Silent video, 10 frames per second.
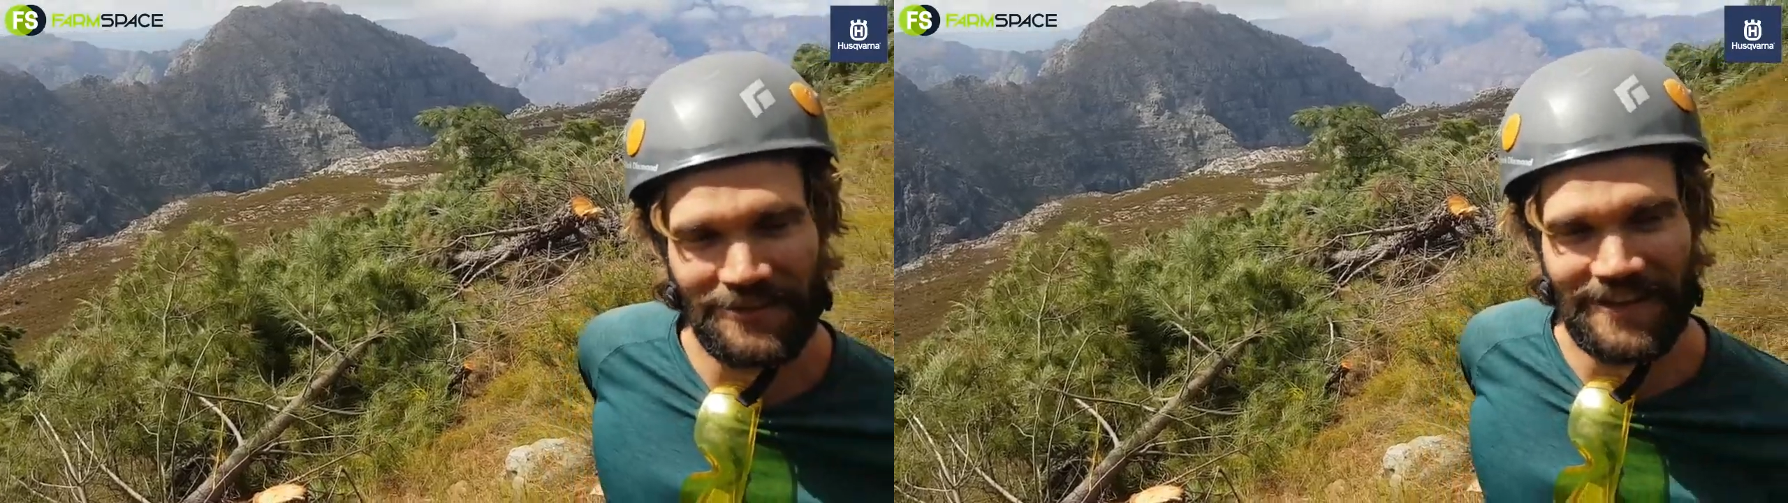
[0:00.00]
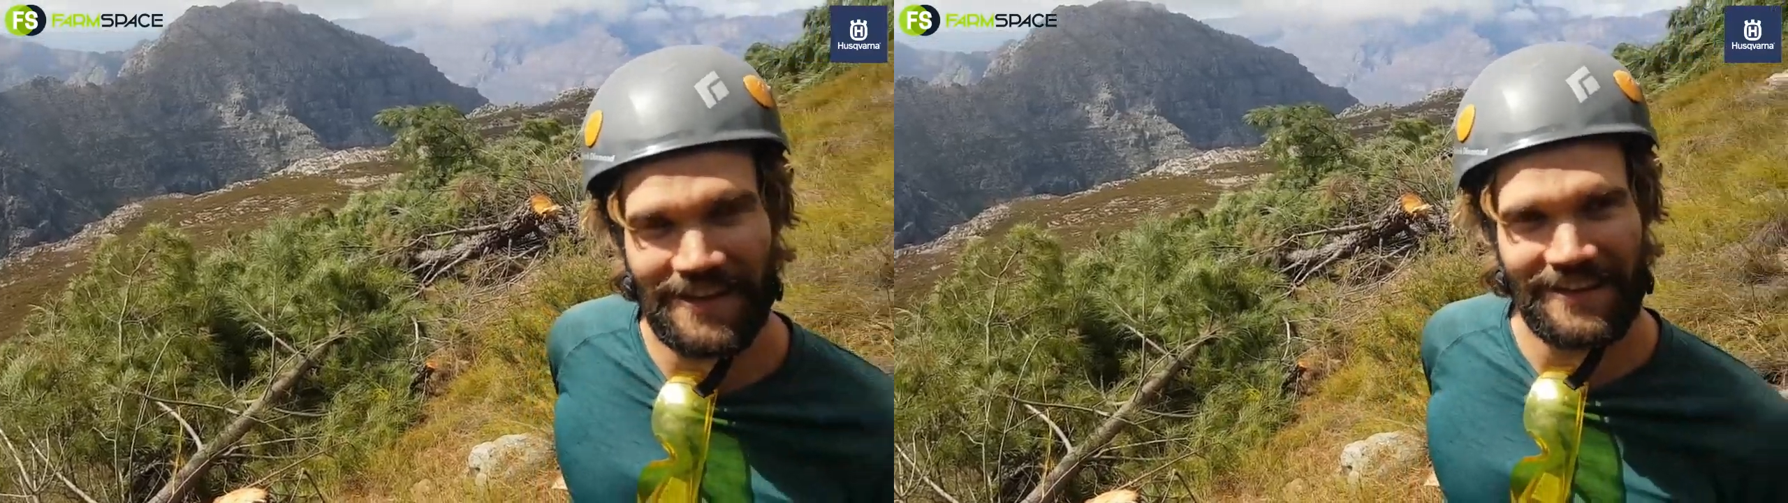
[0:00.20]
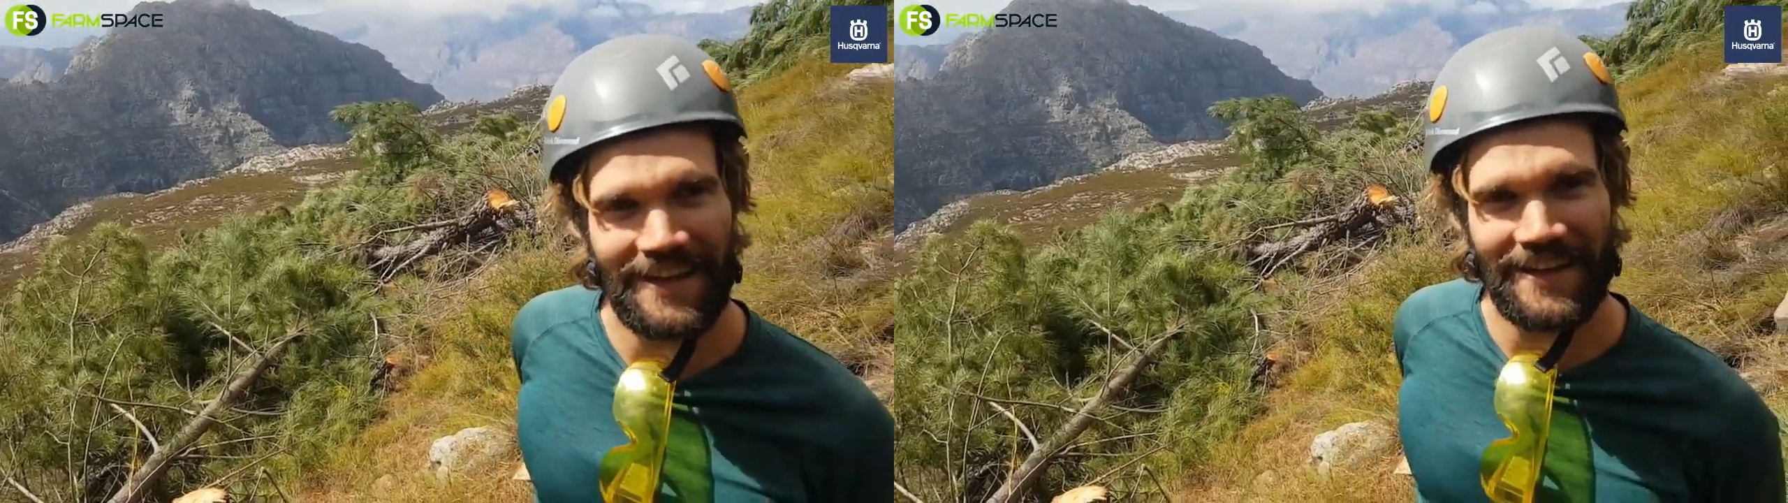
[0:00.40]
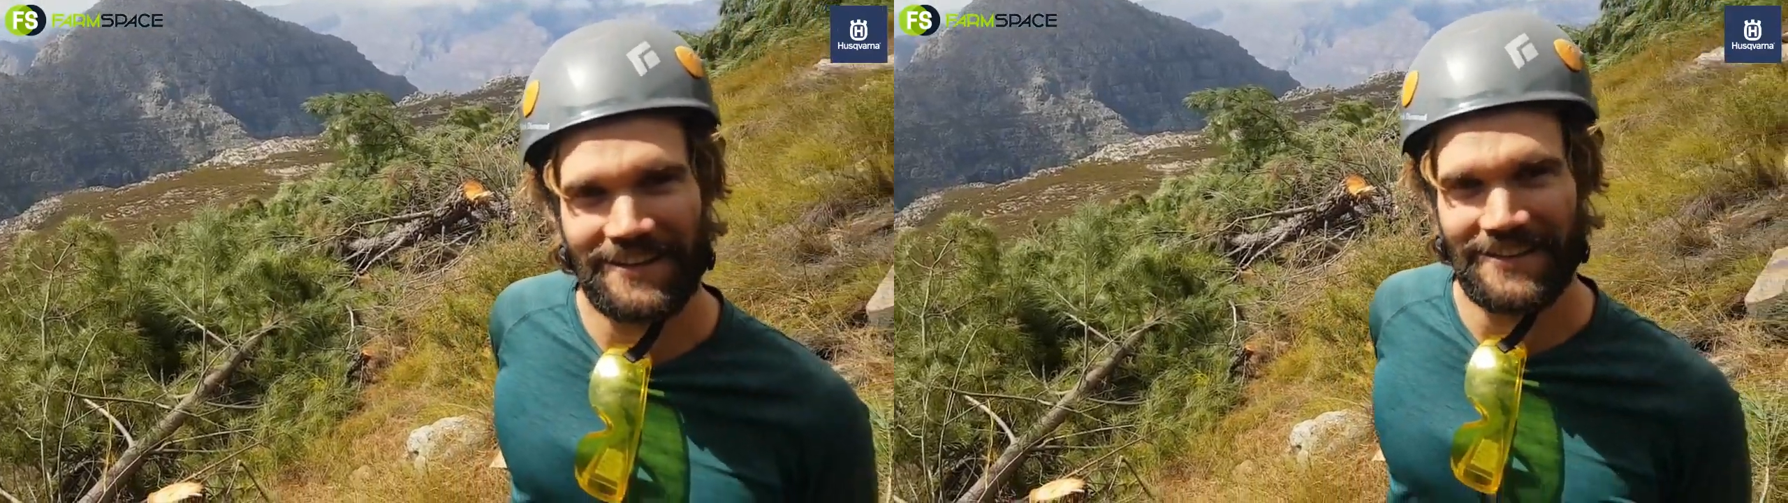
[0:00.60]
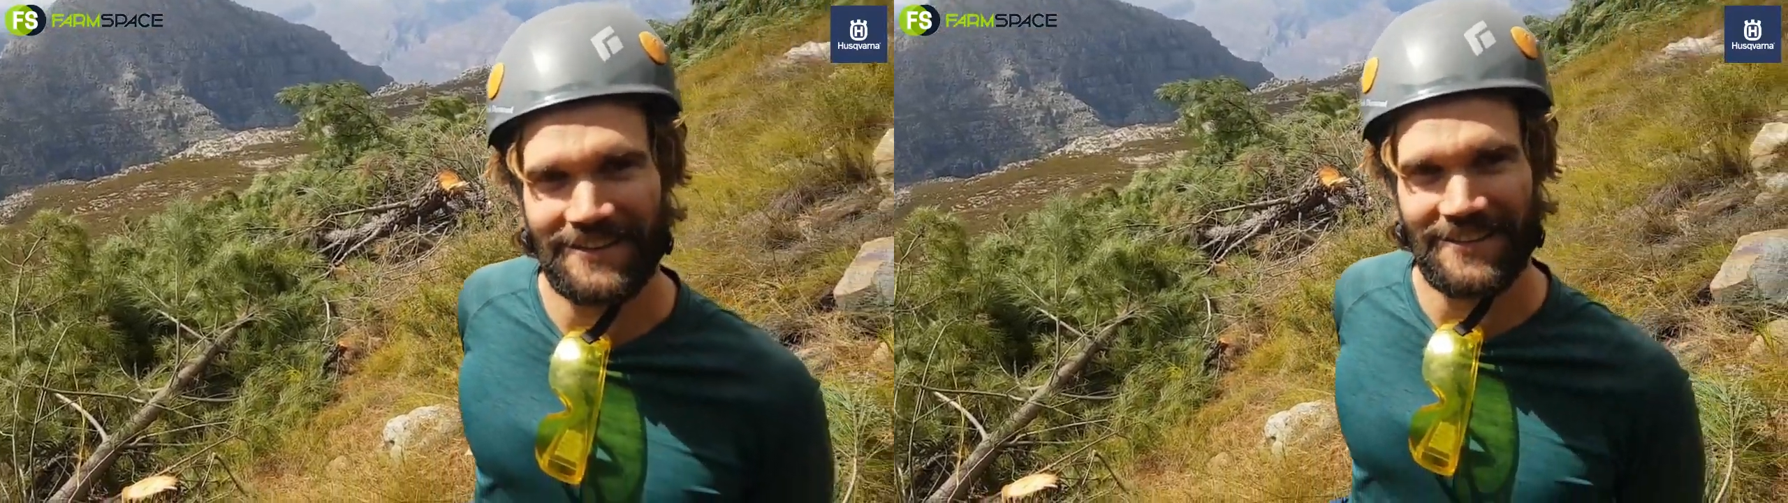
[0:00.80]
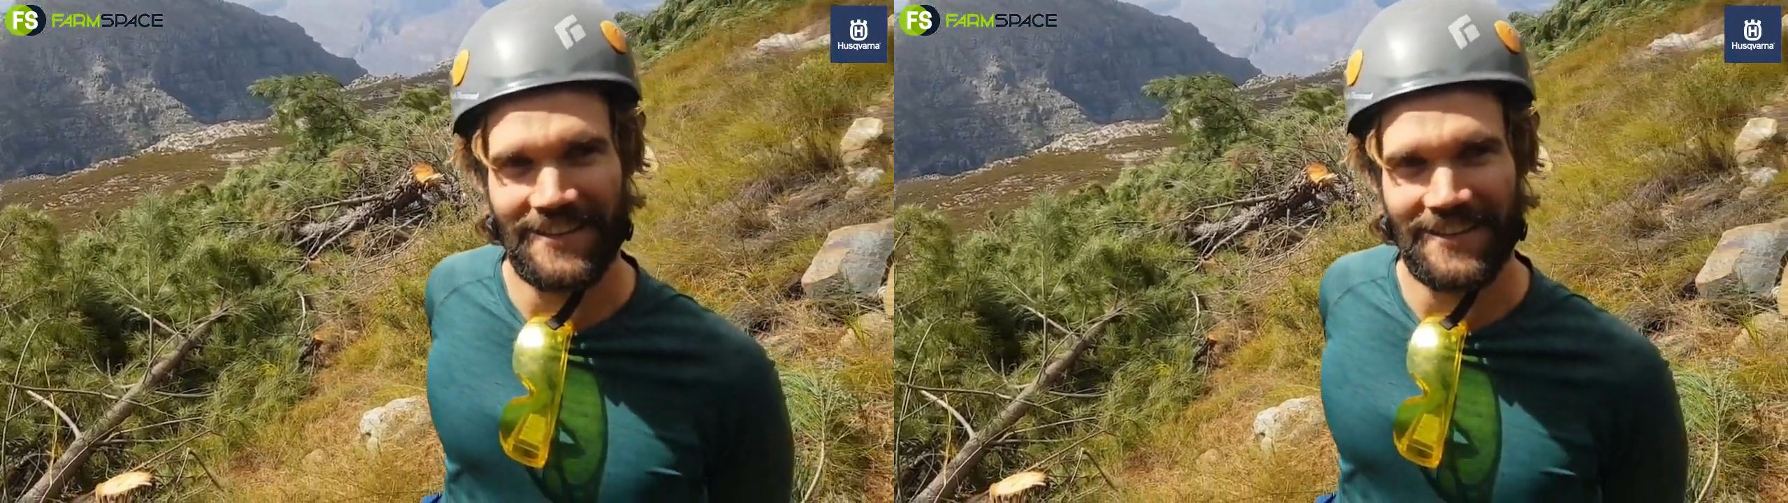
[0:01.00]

doing a Helihack it's